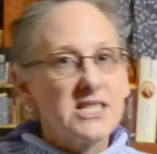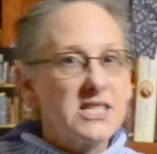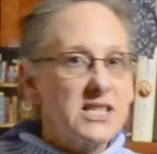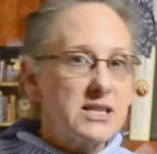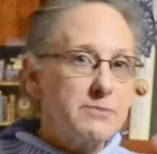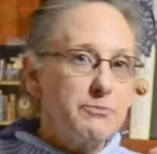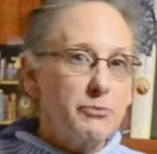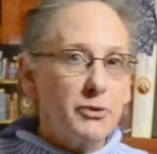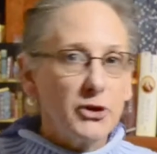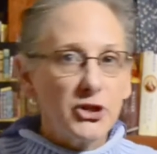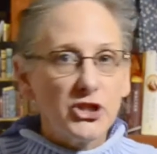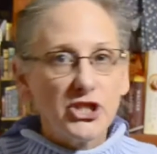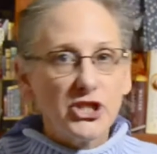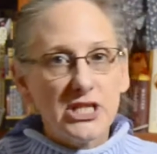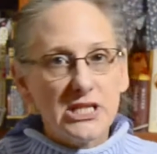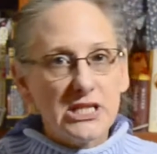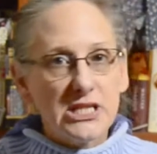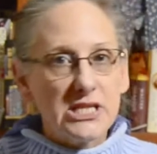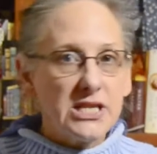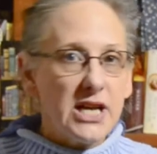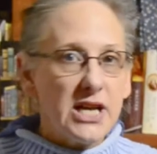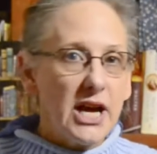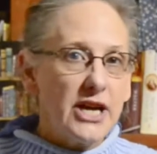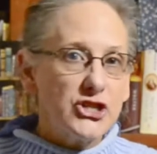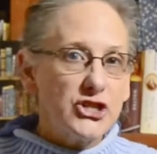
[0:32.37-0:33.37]
book
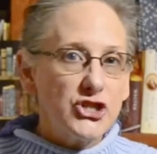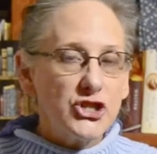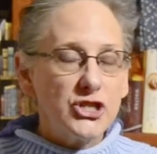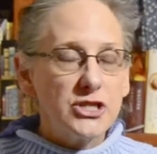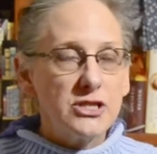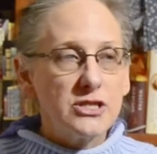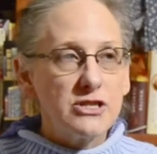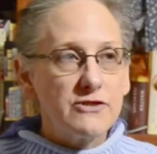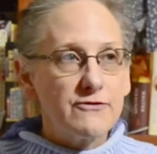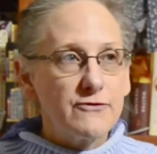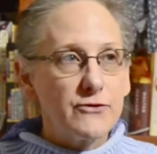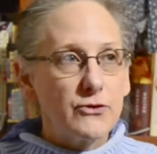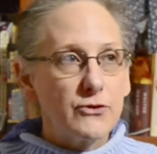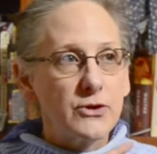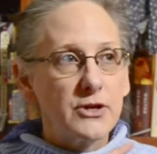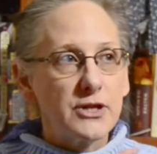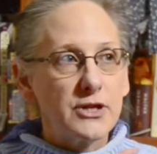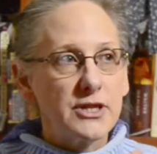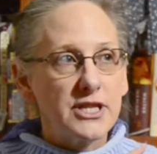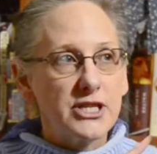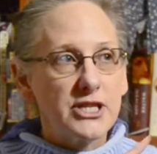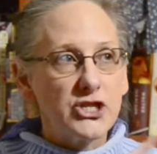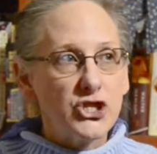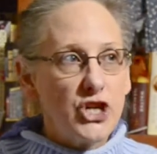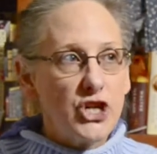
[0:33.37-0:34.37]
discussions for
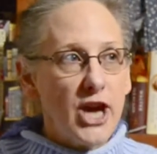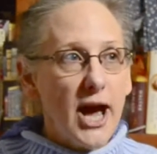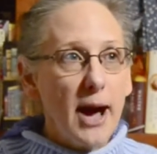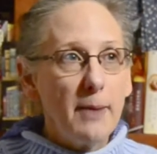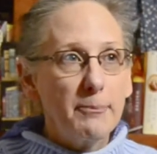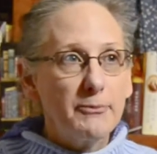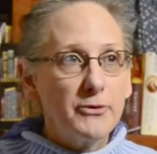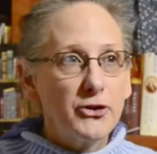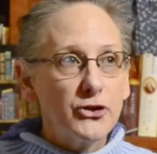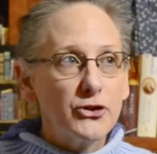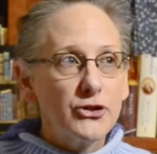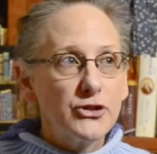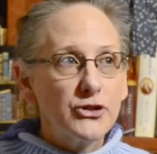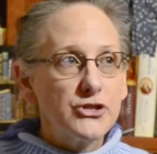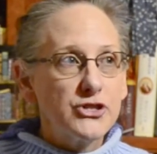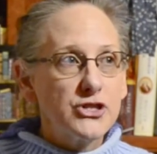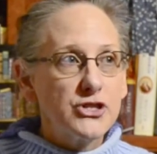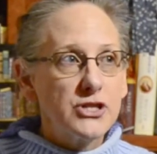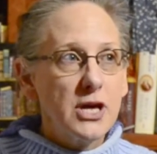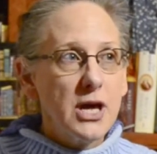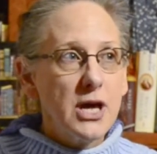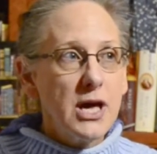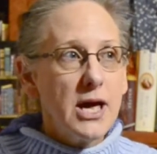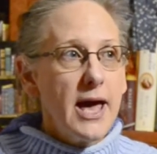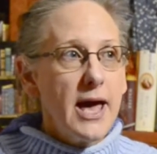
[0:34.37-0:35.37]
the chapters,